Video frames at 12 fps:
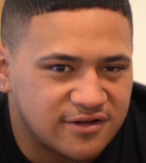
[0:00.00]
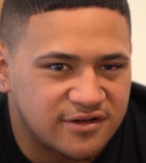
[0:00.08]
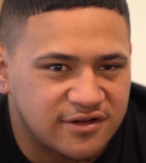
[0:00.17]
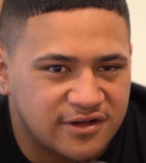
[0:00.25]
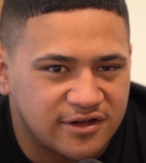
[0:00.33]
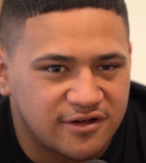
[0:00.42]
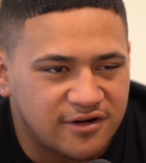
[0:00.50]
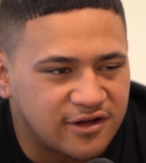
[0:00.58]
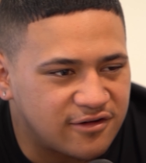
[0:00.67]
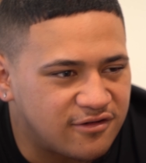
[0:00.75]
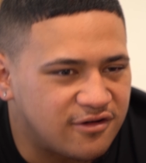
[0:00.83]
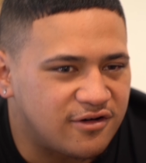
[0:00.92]
you know,
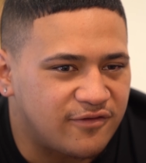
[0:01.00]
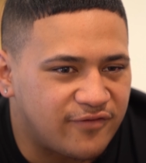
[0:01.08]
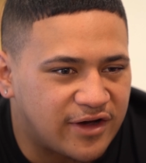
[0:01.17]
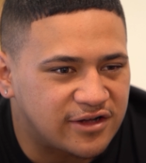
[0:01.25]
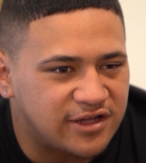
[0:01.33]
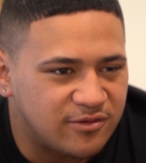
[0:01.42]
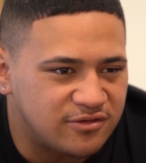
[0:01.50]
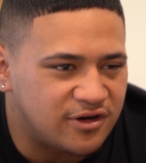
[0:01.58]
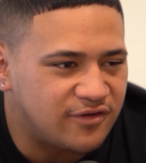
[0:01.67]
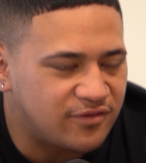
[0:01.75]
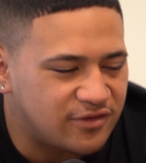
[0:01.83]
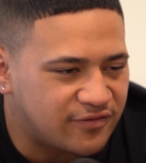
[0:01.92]
like, oh, fuck that, we'll
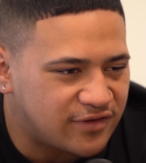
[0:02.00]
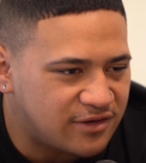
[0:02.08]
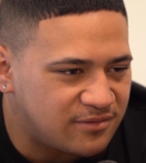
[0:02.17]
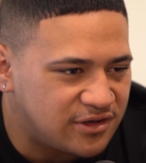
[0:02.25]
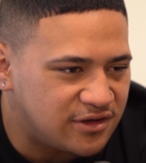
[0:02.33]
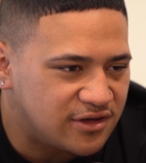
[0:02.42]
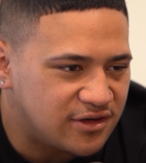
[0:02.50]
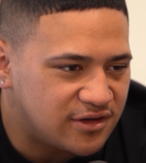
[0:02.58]
go for your family.